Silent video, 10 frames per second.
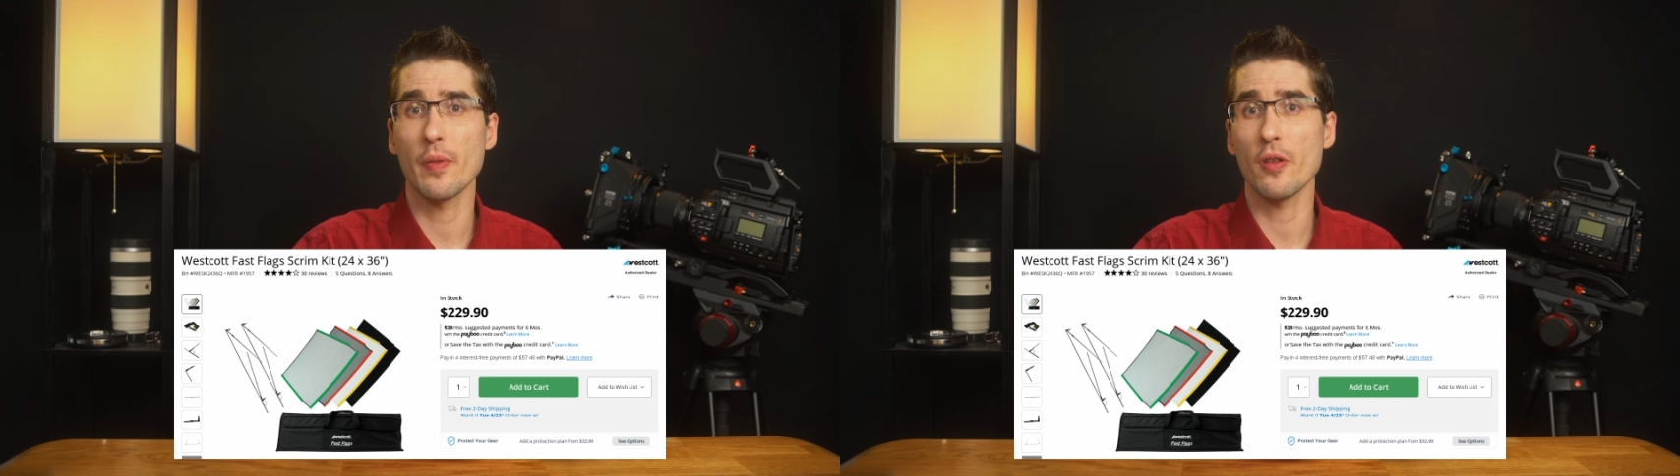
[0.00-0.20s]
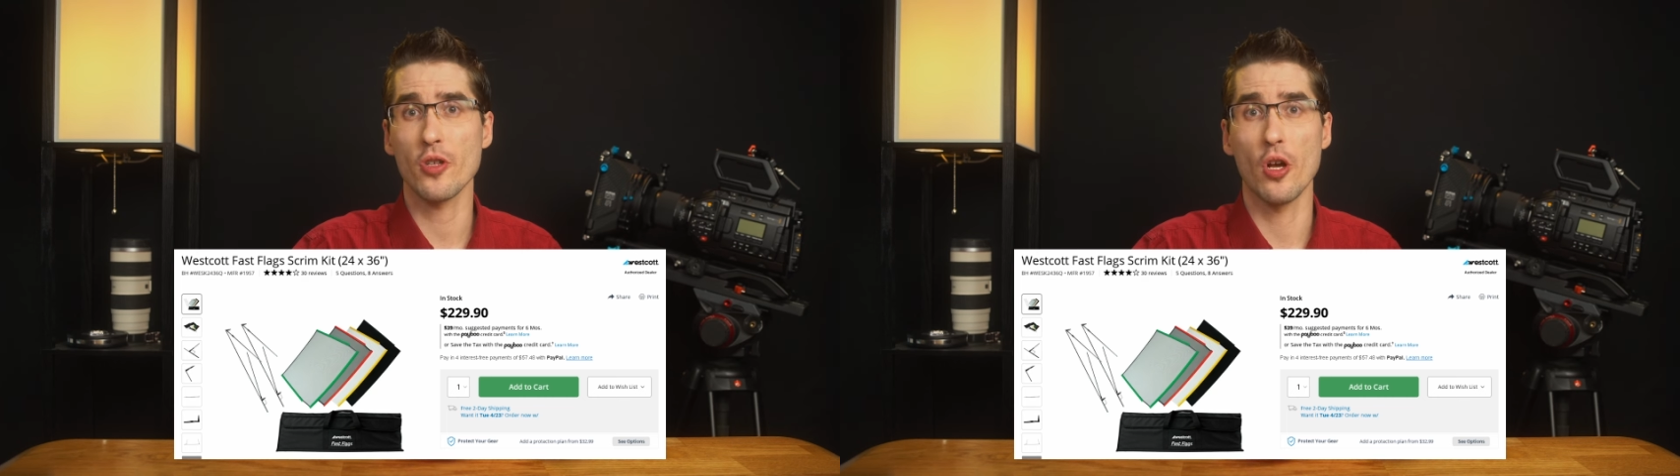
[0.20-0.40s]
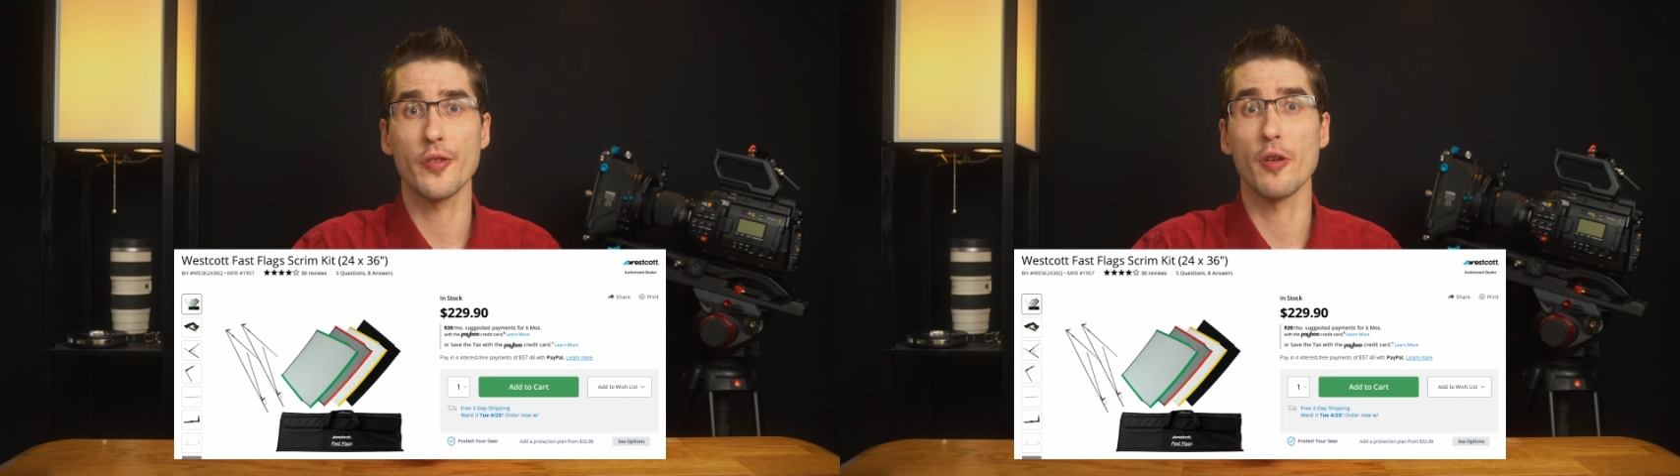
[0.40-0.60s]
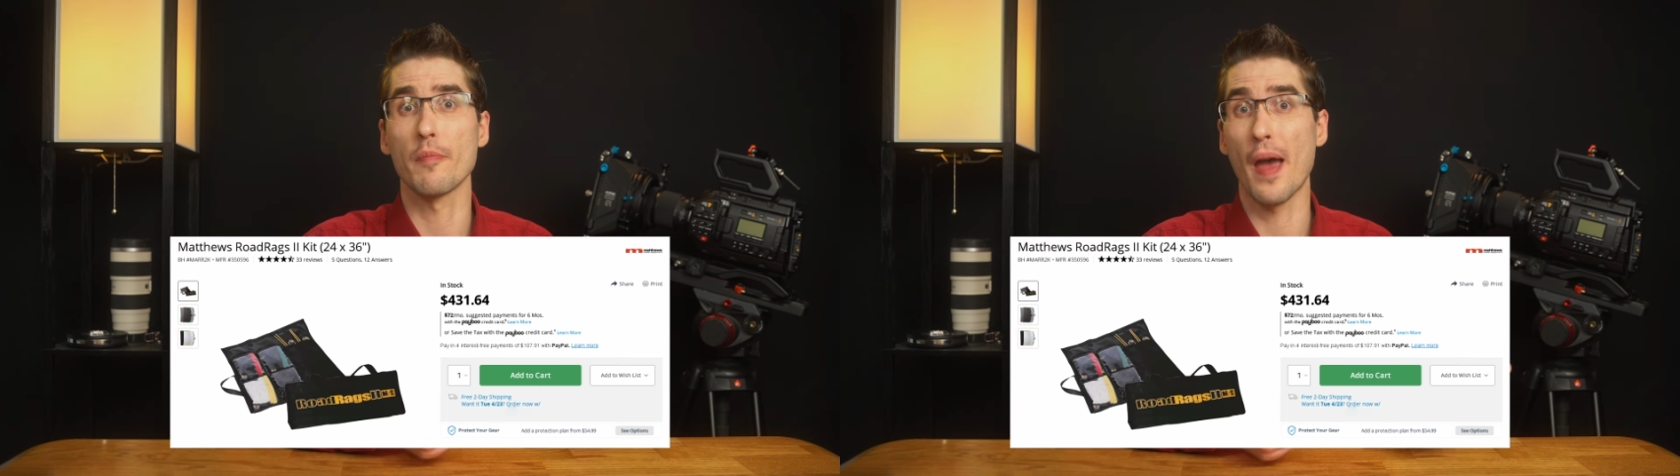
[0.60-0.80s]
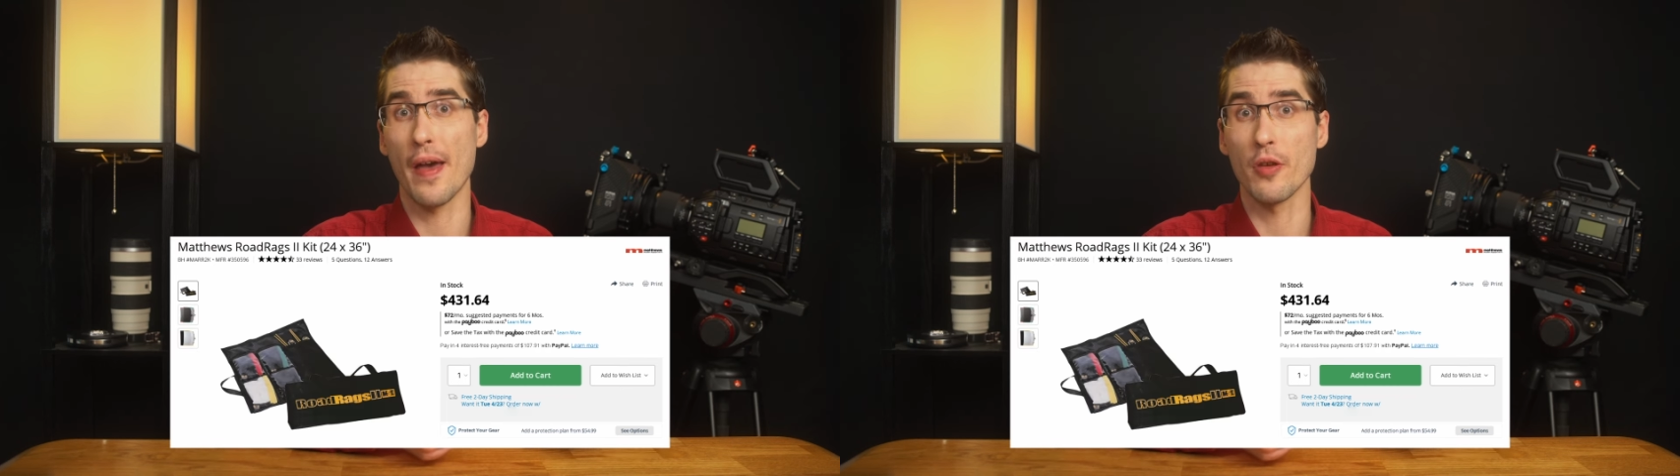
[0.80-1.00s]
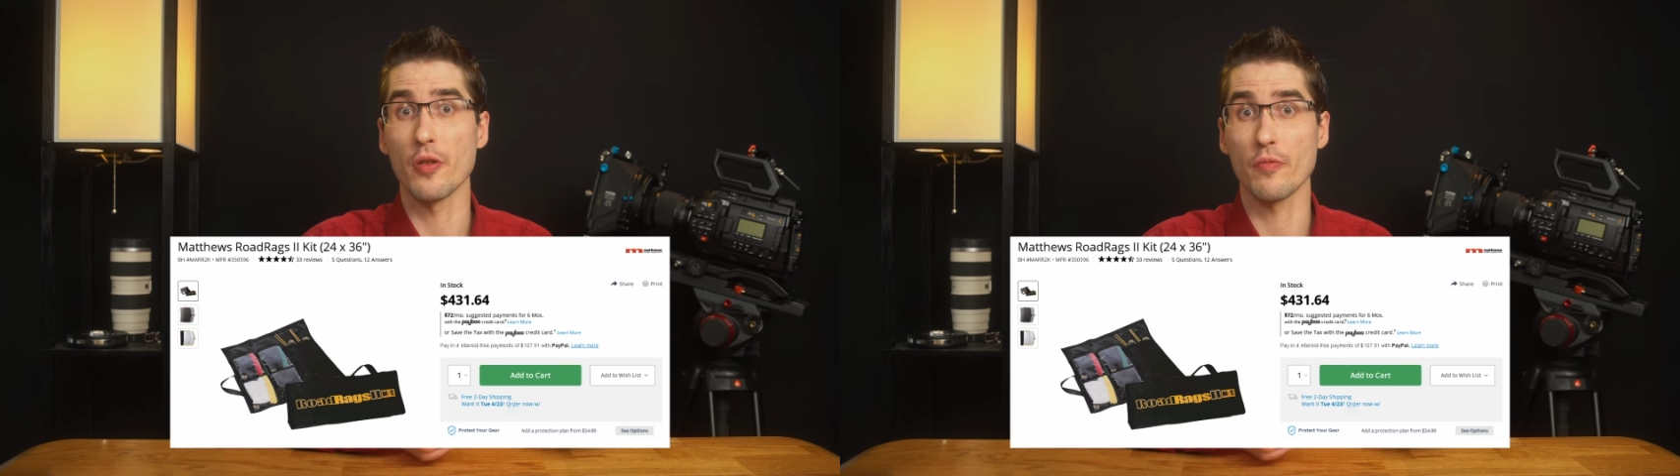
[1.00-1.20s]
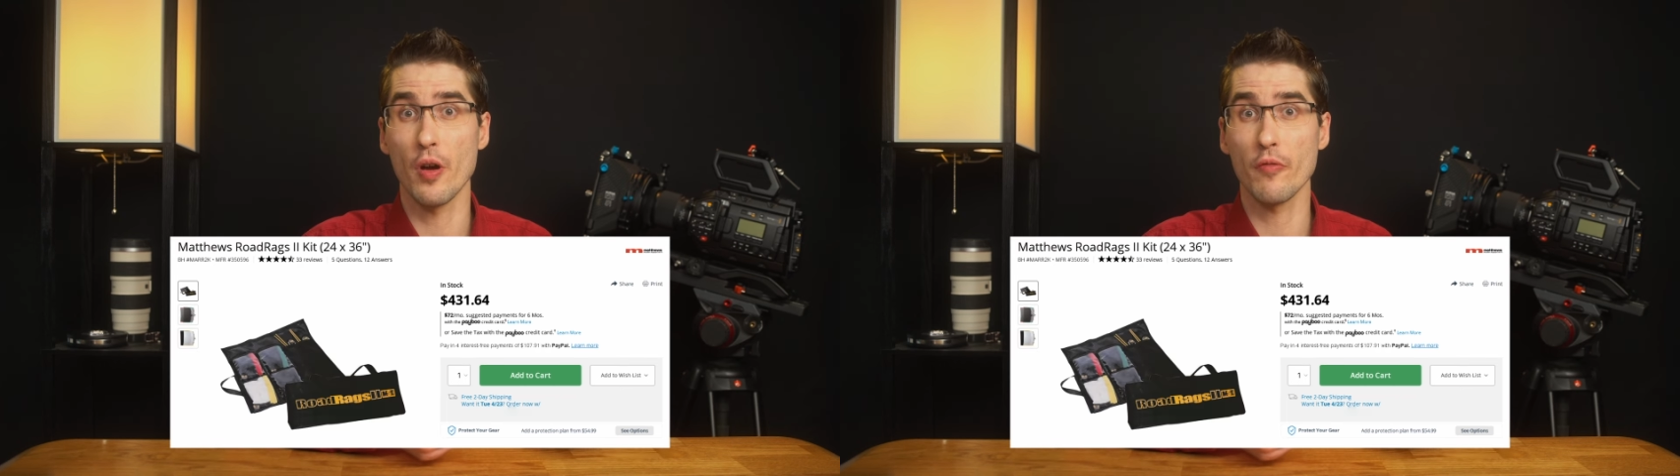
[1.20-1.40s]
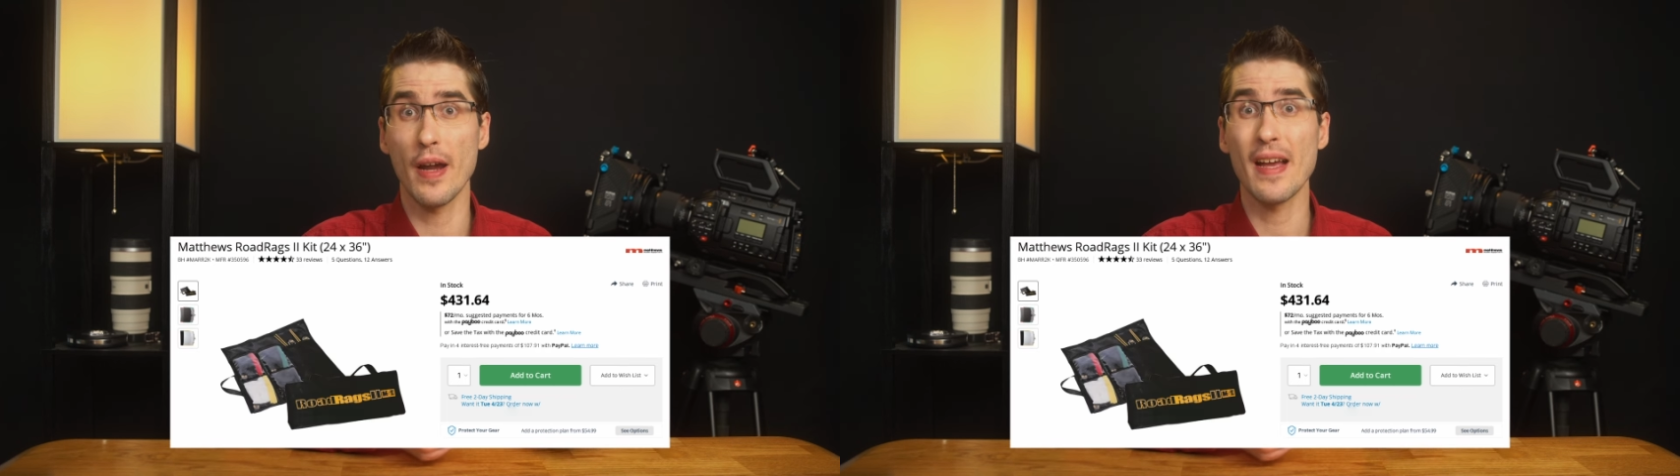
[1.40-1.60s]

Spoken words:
but there's also Matthews Road